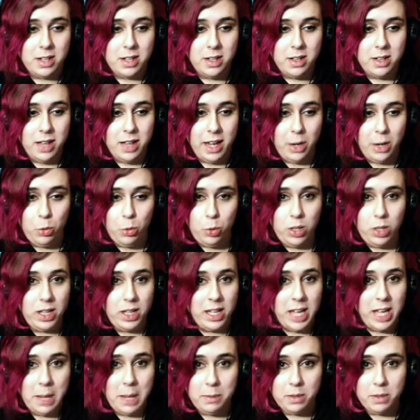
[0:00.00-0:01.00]
like really
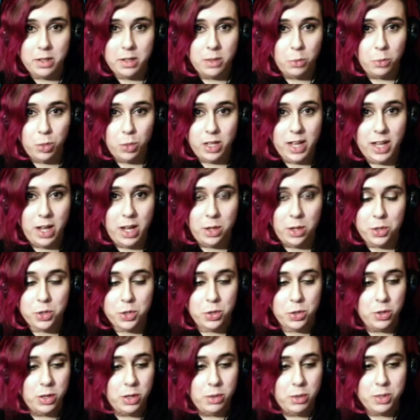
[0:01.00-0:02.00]
kept it really held
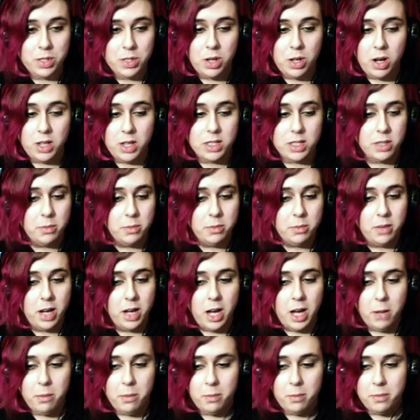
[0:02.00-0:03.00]
true it was awesome
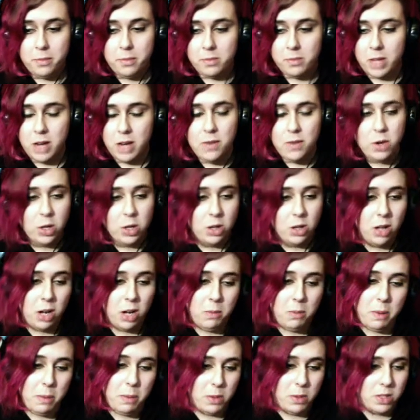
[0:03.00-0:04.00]
um, i've heard a lot of
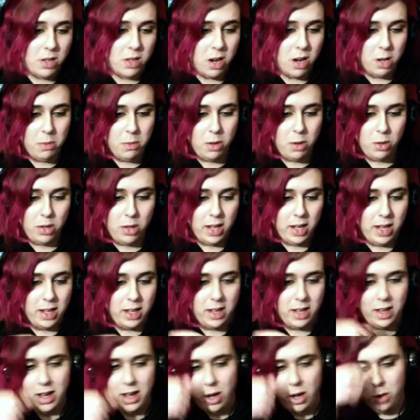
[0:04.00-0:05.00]
people talk about
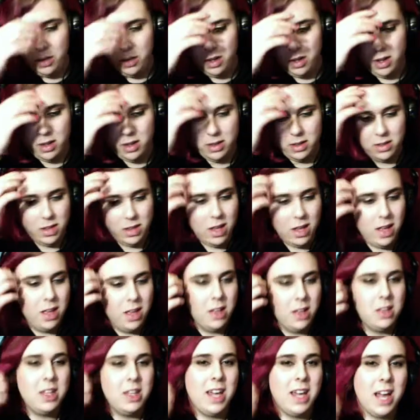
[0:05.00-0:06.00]
like how the
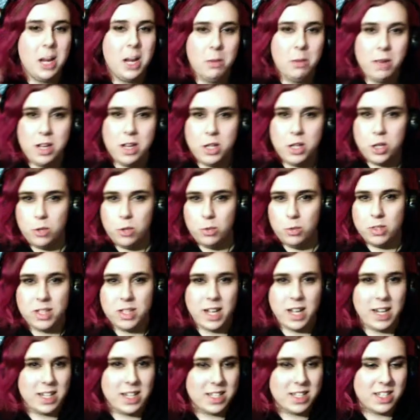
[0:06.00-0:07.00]
the animation was
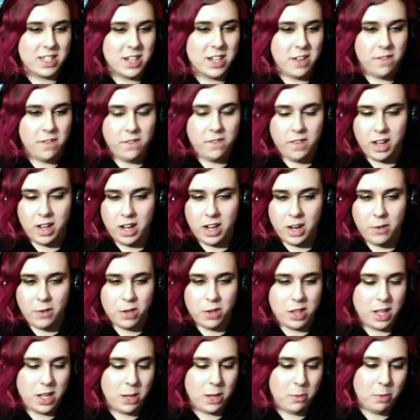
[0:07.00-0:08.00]
kind of stiff and
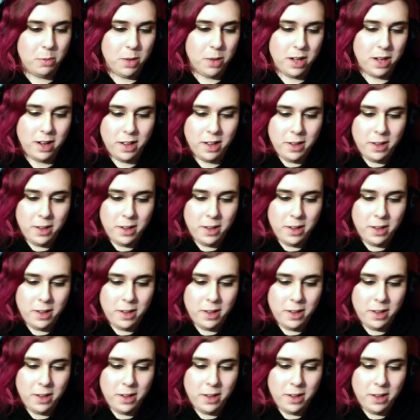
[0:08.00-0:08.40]
everything but